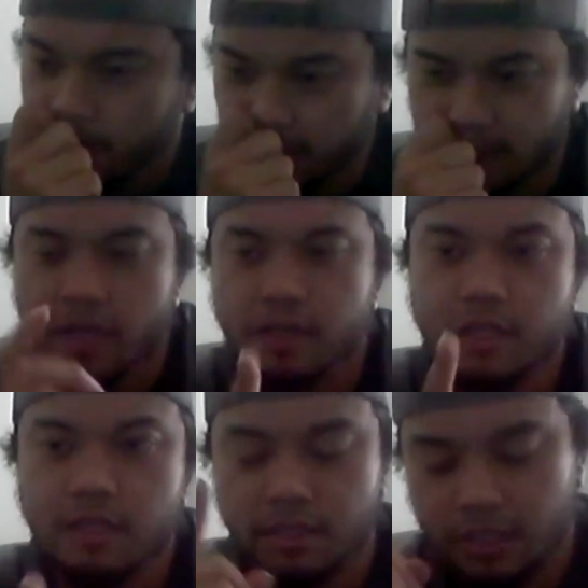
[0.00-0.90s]
And God
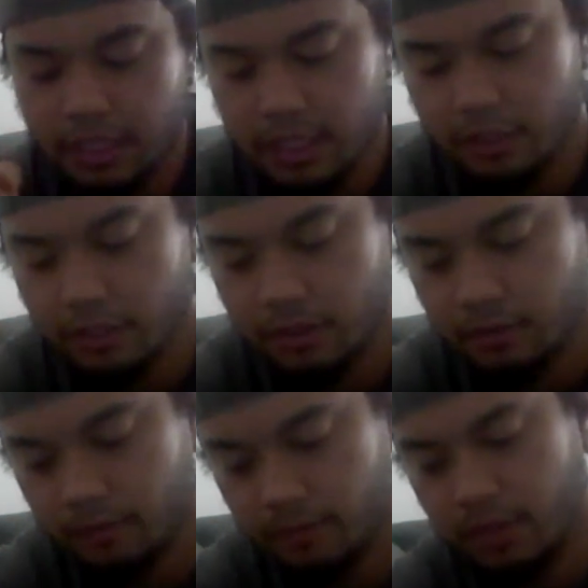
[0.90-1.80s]
needed to teach
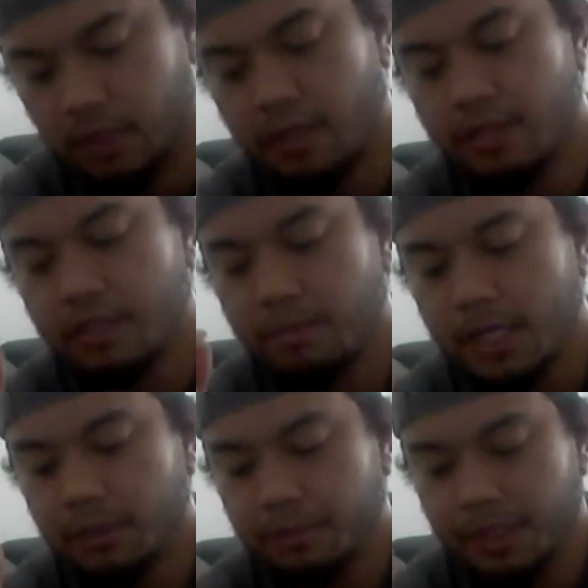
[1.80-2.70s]
his
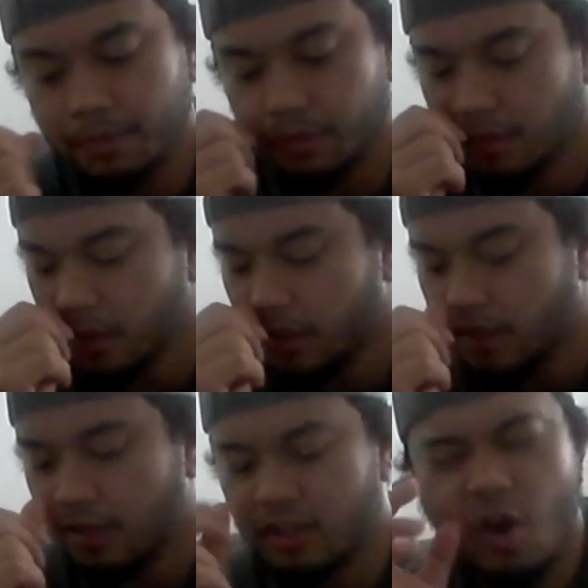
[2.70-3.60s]
special people
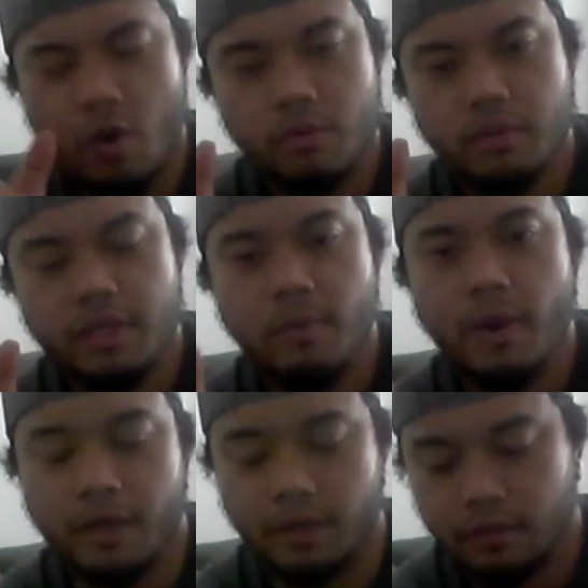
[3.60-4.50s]
that the only
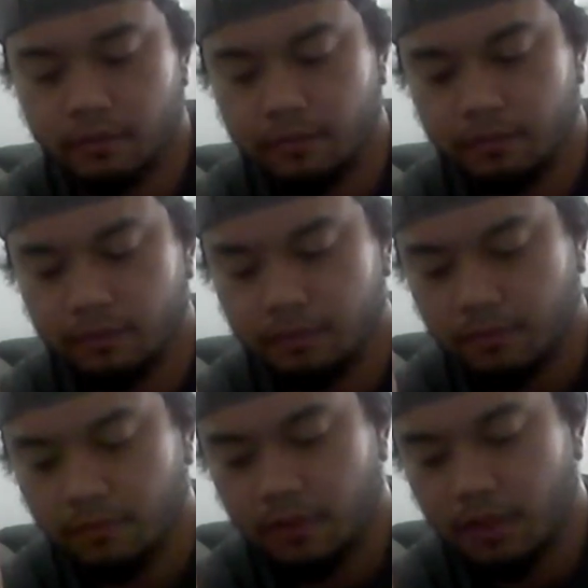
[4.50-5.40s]
way
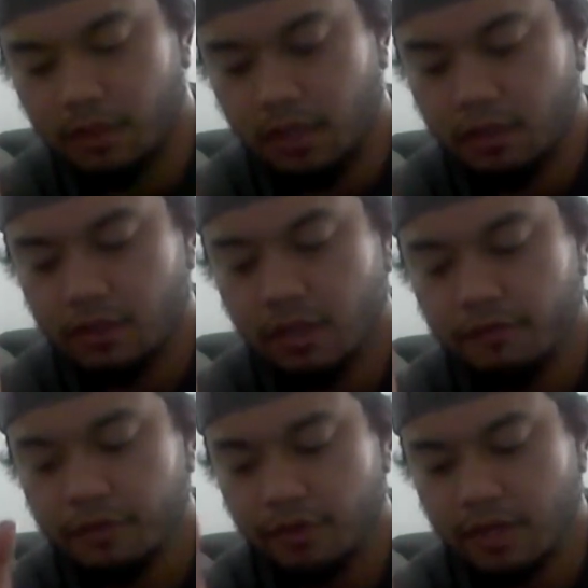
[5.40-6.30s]
they could
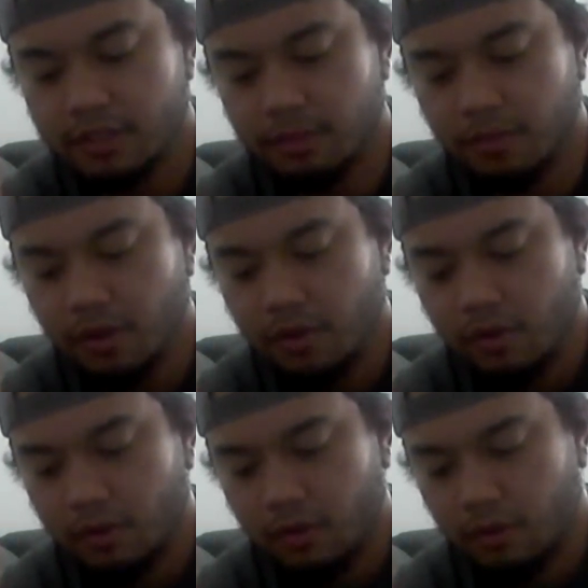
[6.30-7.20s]
love and trust him
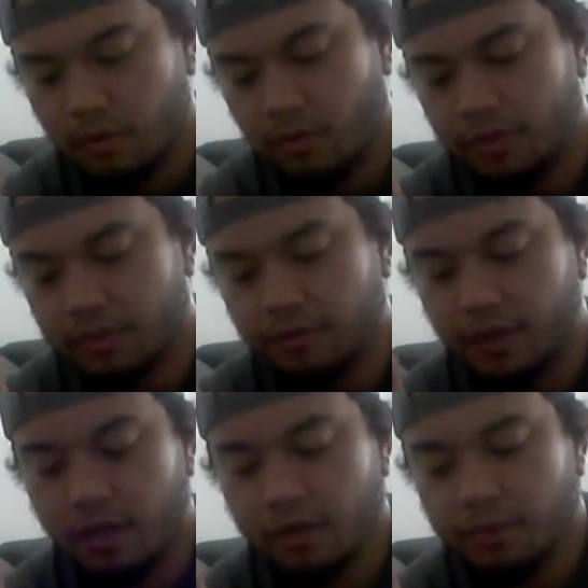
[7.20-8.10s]
was if
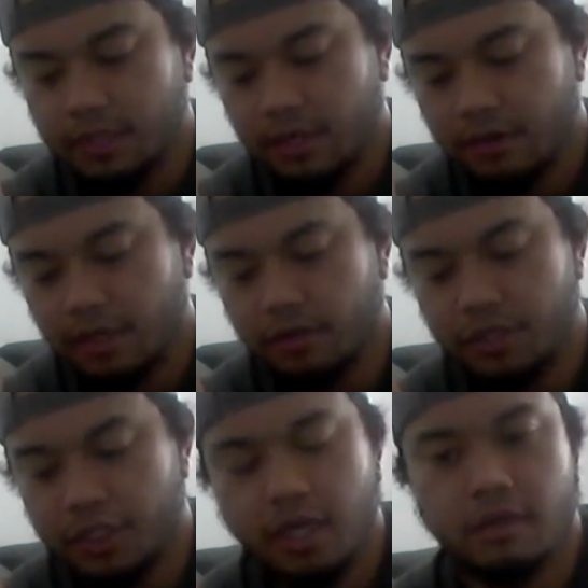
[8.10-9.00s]
God would tear down the
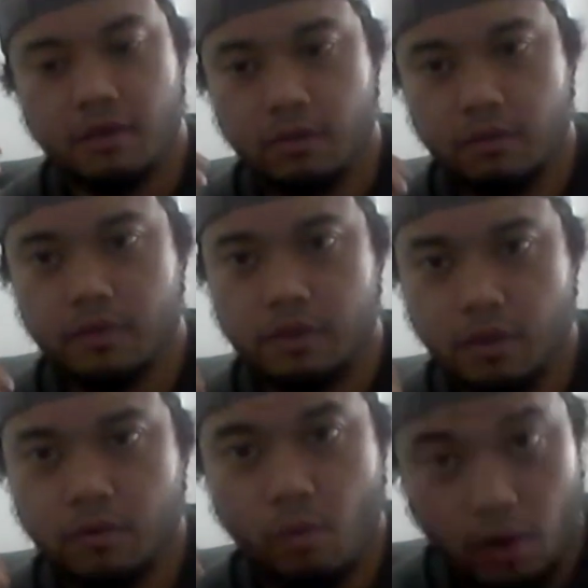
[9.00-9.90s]
giant cold
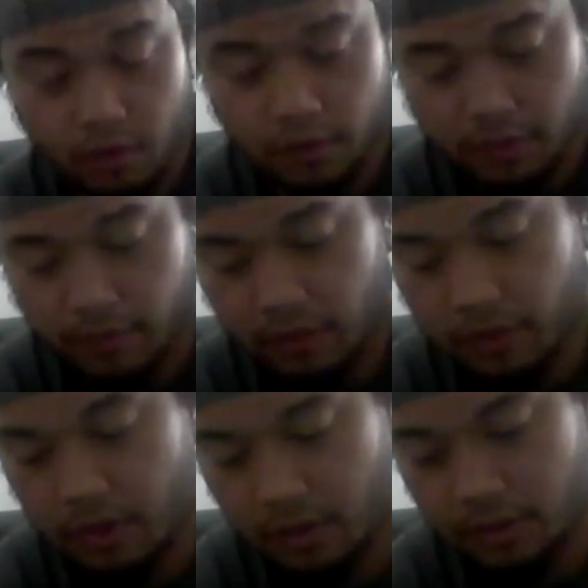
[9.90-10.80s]
stone walls around their
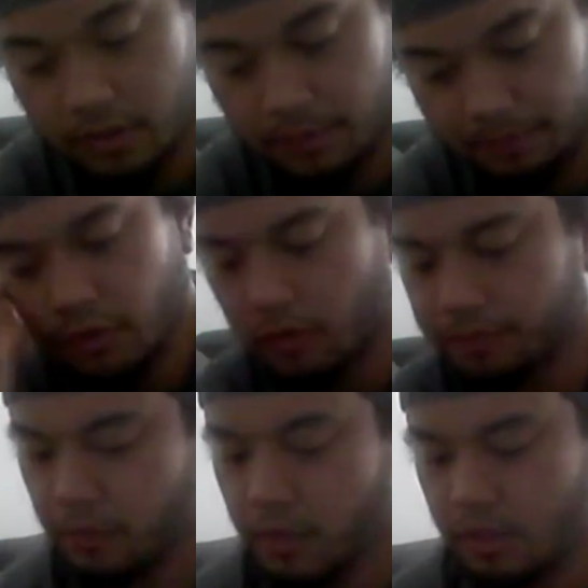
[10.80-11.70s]
hearts. So
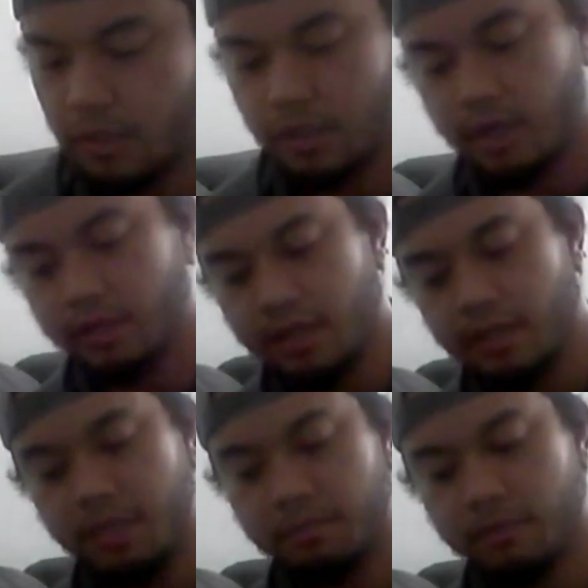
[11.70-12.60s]
God led
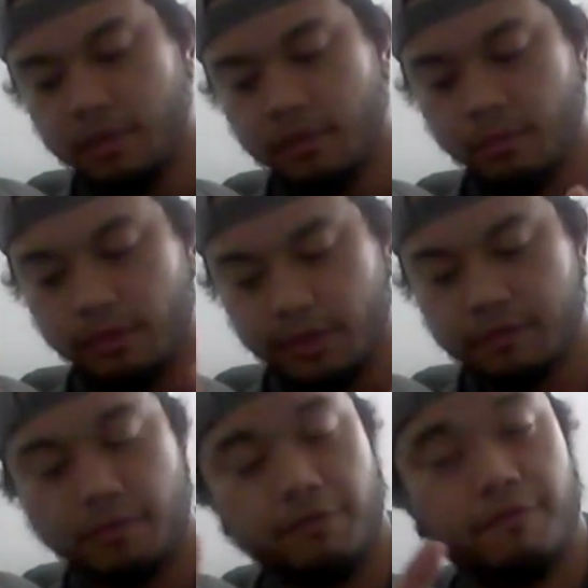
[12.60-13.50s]
the people in the wilderness
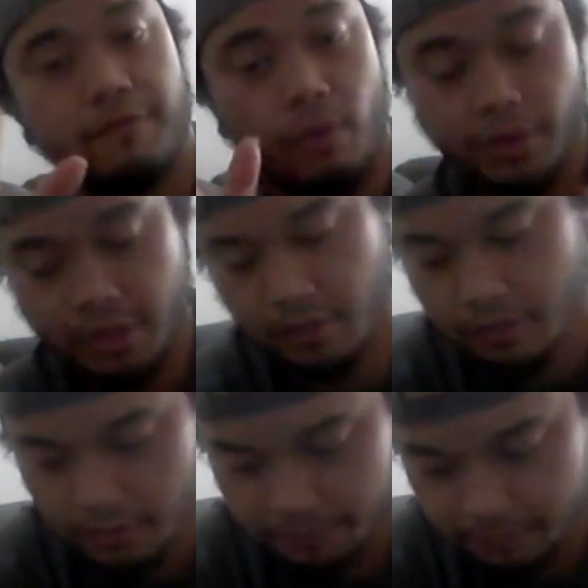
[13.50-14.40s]
for 40 years,